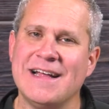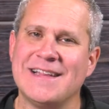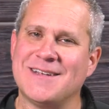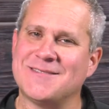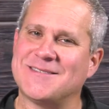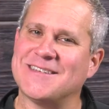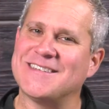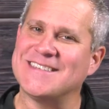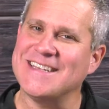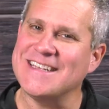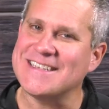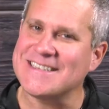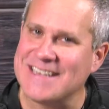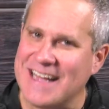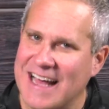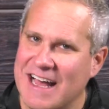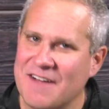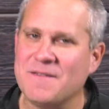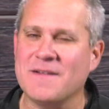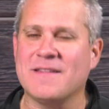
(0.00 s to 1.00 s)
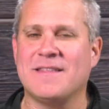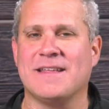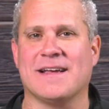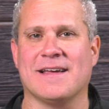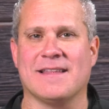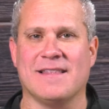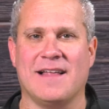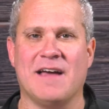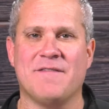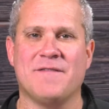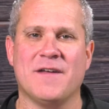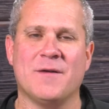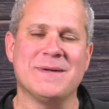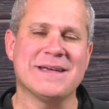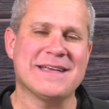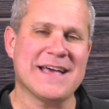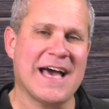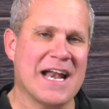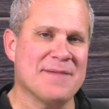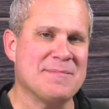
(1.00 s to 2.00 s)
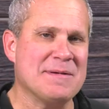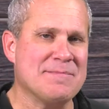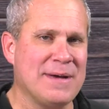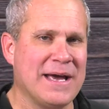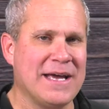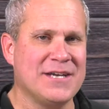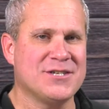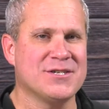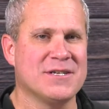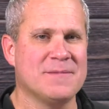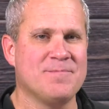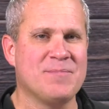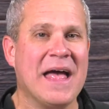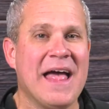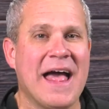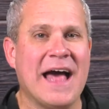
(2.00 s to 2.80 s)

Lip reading: There's a season to everything in life, and we got to be patient.